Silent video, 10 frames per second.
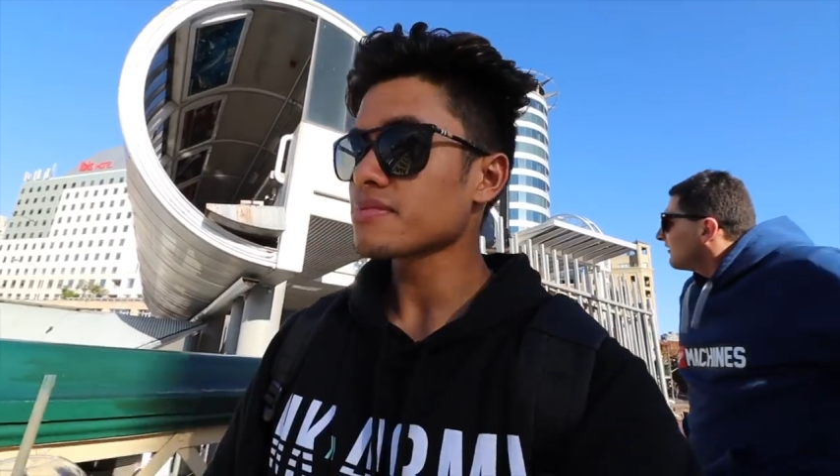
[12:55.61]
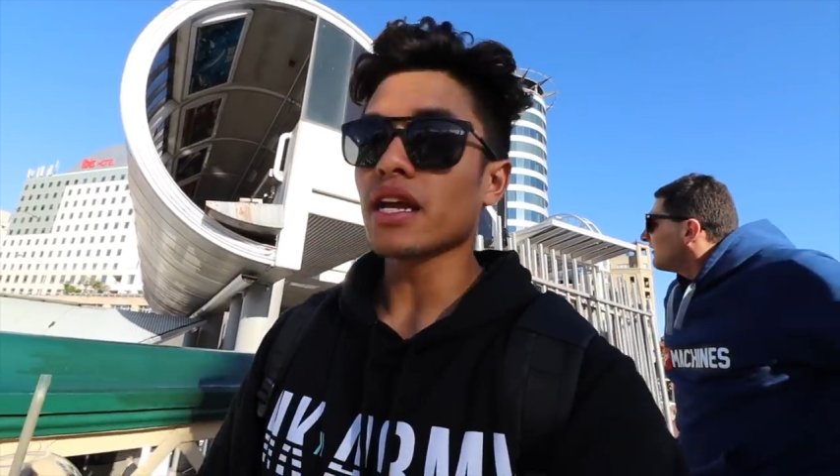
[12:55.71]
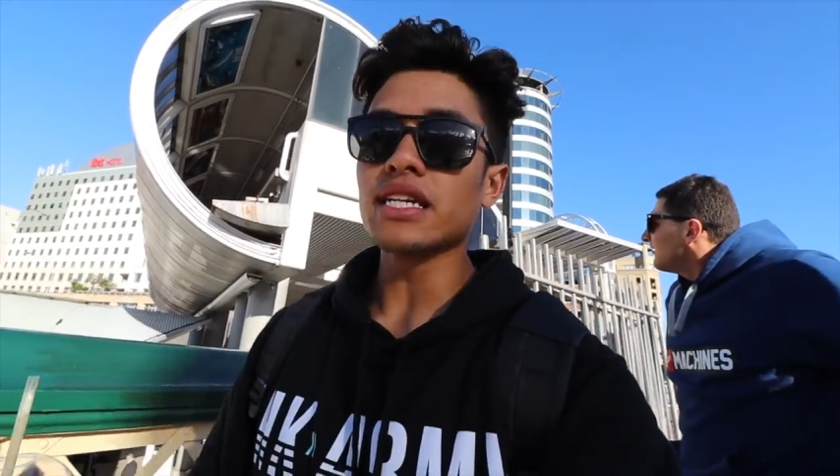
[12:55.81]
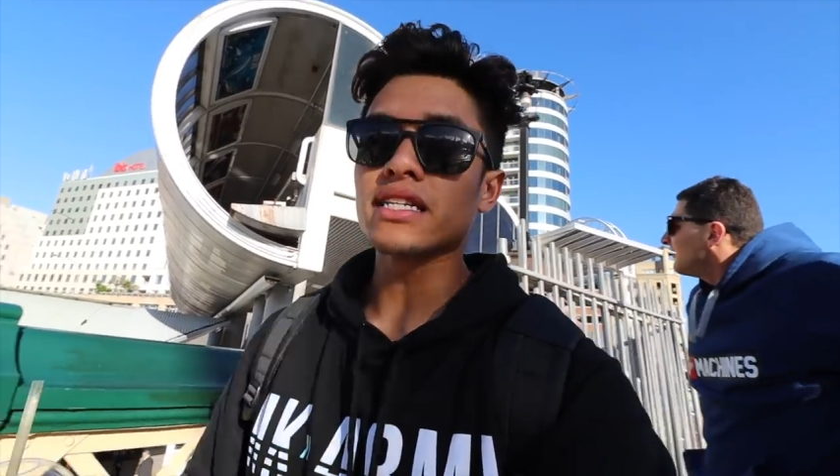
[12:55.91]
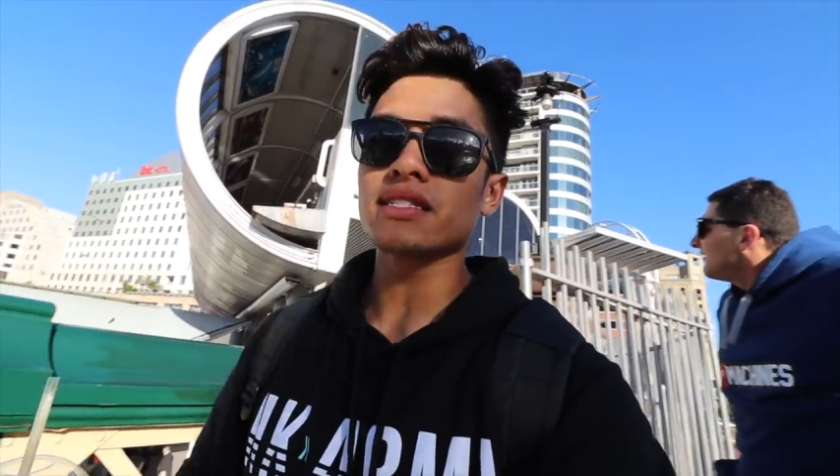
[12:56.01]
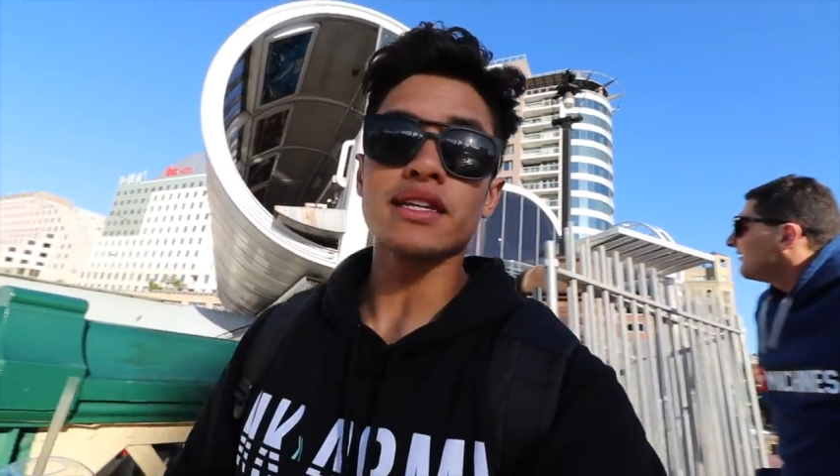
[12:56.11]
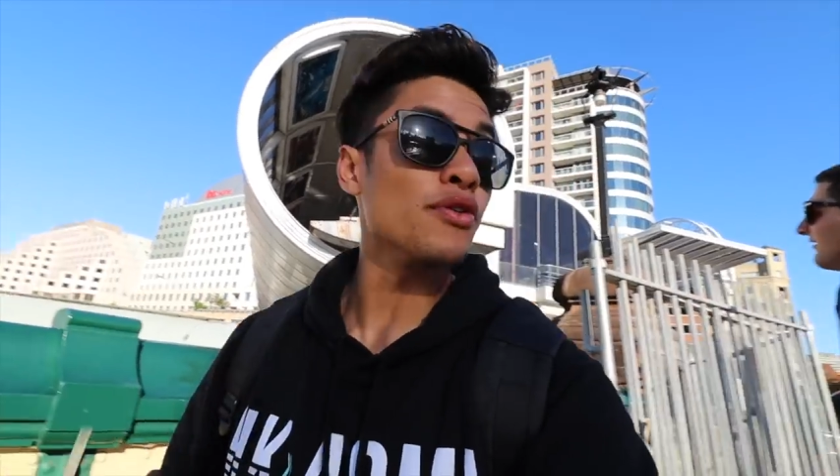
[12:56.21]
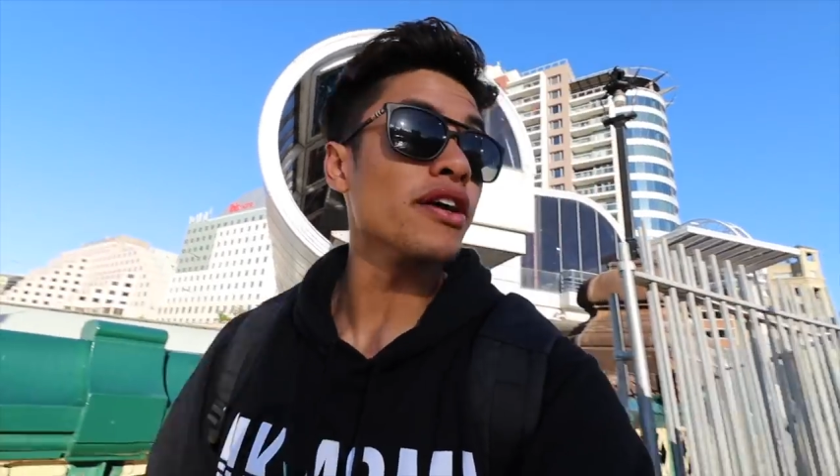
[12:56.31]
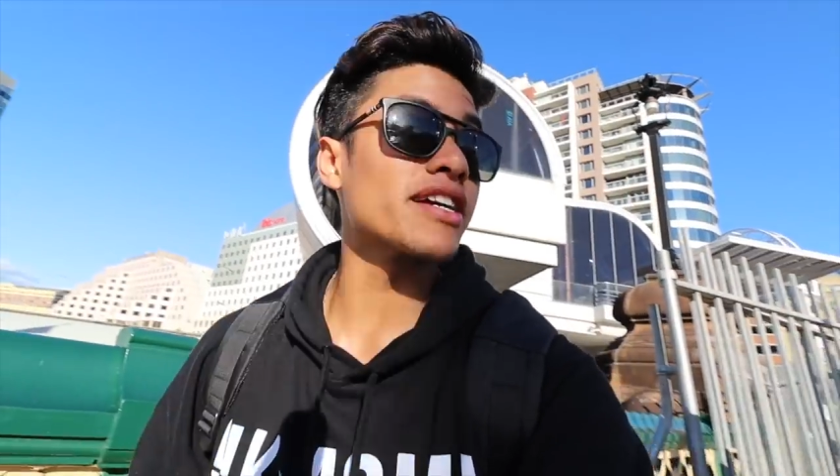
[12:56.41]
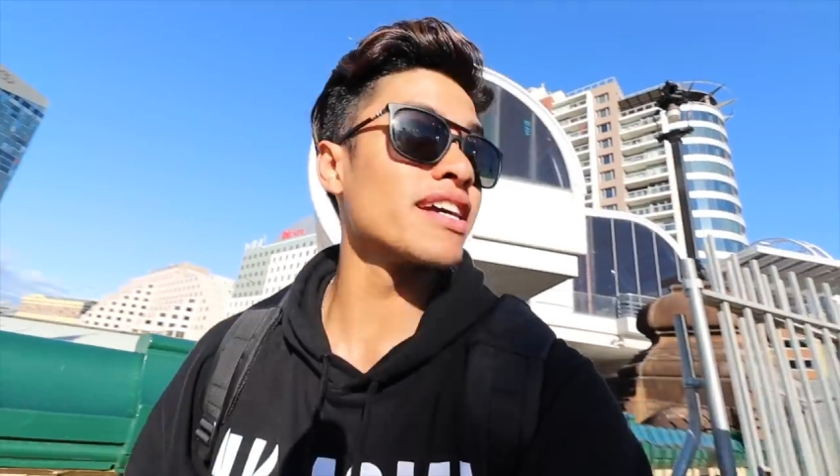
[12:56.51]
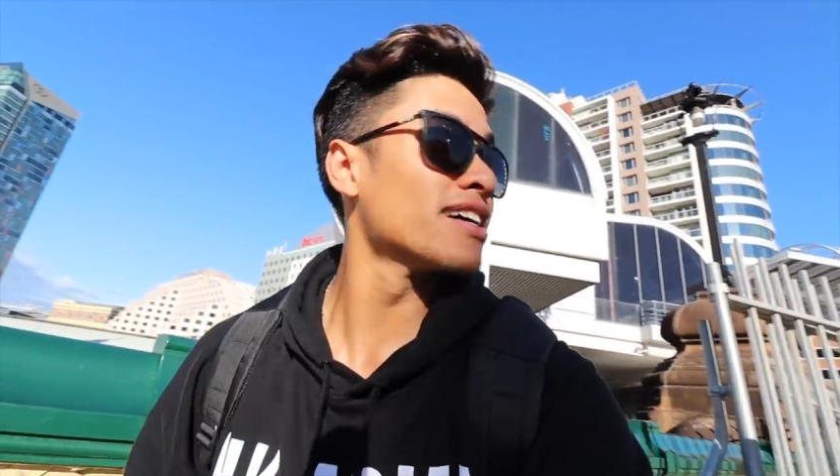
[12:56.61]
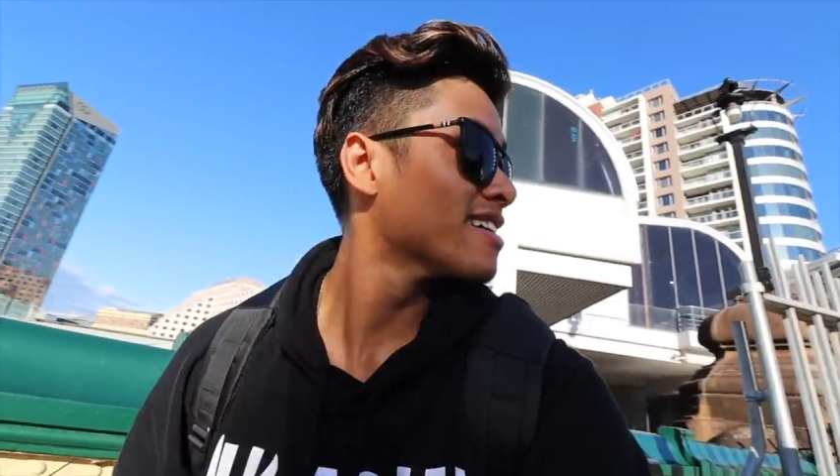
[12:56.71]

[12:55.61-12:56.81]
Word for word: I need to stay awake.